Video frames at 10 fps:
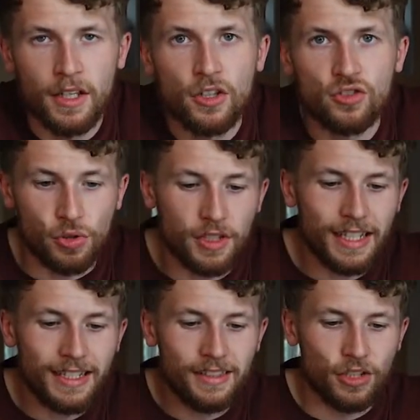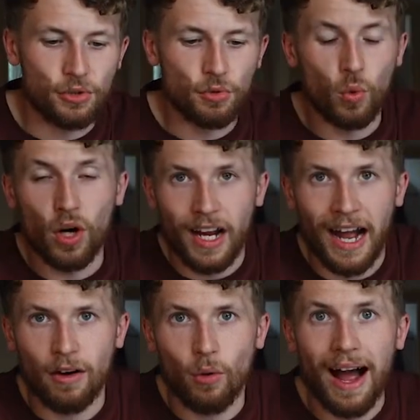So you need to work
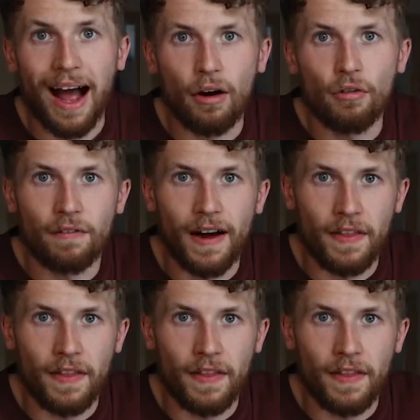out how far